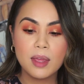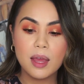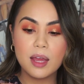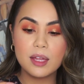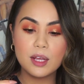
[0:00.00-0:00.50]

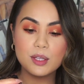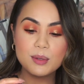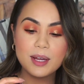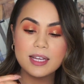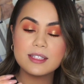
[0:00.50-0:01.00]
And
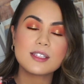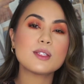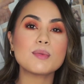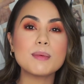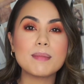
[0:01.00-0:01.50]
you guys,
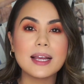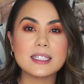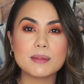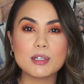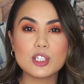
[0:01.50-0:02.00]
this
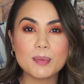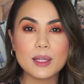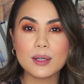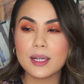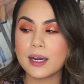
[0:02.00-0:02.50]
reminds me, just by
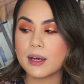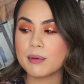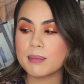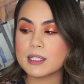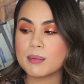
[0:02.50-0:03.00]
looking at it, it
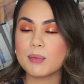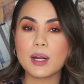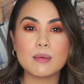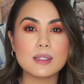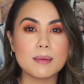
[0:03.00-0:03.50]
reminds me
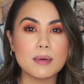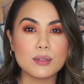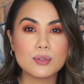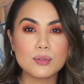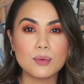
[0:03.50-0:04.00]
when I was in
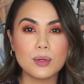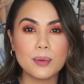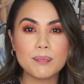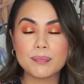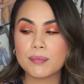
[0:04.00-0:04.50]
middle
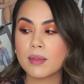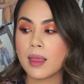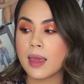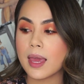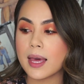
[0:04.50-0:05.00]
school
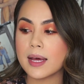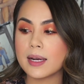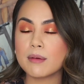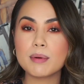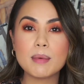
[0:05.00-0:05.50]

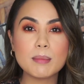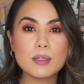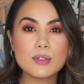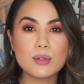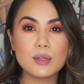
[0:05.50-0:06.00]
and remember
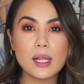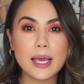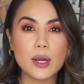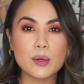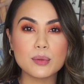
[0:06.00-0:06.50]
those little
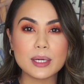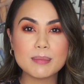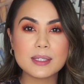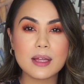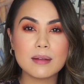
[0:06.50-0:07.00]
like
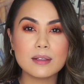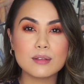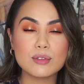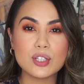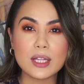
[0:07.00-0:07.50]
grips,
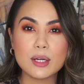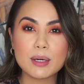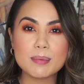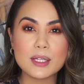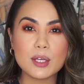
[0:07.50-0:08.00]
little jelly
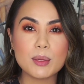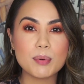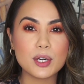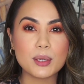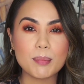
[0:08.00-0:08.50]
grips that you can
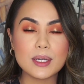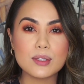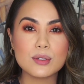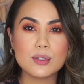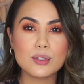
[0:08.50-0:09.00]
put on your
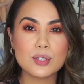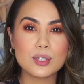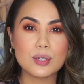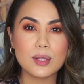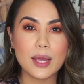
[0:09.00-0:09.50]
pencils
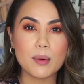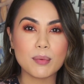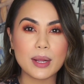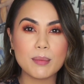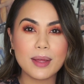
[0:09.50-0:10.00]
to like
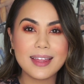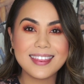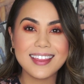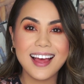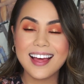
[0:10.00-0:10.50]
write with?
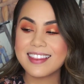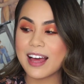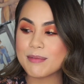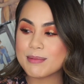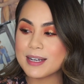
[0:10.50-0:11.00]

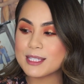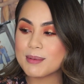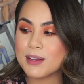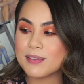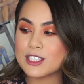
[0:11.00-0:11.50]
That reminds
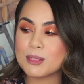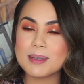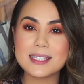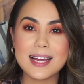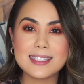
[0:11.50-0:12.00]
me of it just
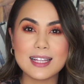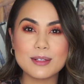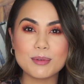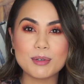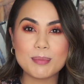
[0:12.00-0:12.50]
because it has that
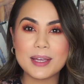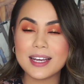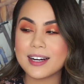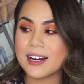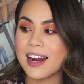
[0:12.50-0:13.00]
little grip
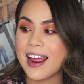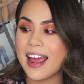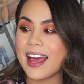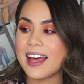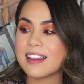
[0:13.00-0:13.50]
here.
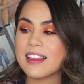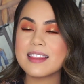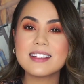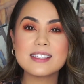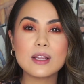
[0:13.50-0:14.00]

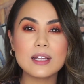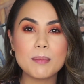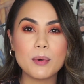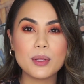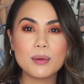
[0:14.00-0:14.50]
And this
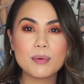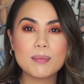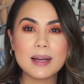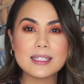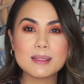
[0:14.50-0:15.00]
lip oil
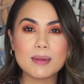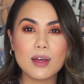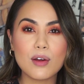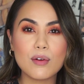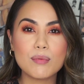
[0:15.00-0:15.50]
reminds me
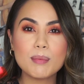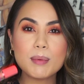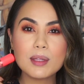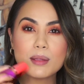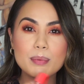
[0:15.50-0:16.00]
of,
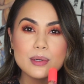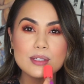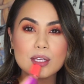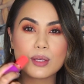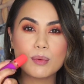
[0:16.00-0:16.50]
remember the lip
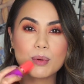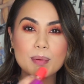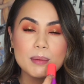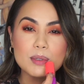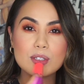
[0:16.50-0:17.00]
oils that you would
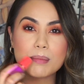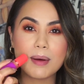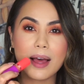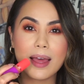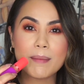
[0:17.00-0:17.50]
be able to
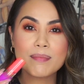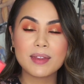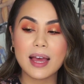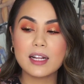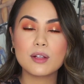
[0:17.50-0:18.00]
buy,
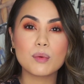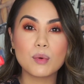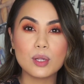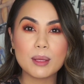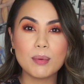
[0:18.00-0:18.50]
had a little
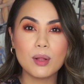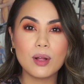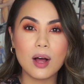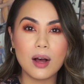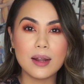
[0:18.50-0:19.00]
rolly
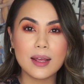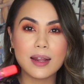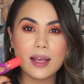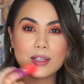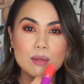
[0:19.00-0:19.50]
ball on
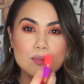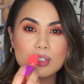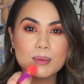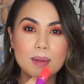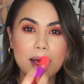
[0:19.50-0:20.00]
it and you would
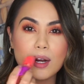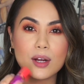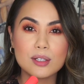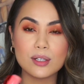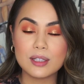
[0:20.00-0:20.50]
just apply it
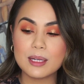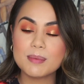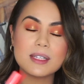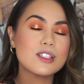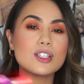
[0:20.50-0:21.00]
on your
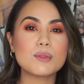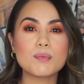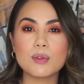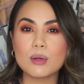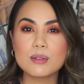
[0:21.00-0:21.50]
lips. It
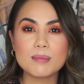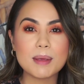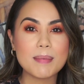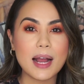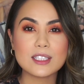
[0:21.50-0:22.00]
just throws
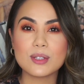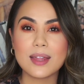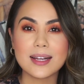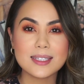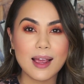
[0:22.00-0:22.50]
me back to
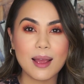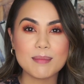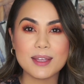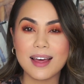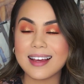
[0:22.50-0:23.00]
that
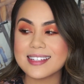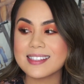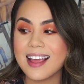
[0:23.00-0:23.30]
time, you guys.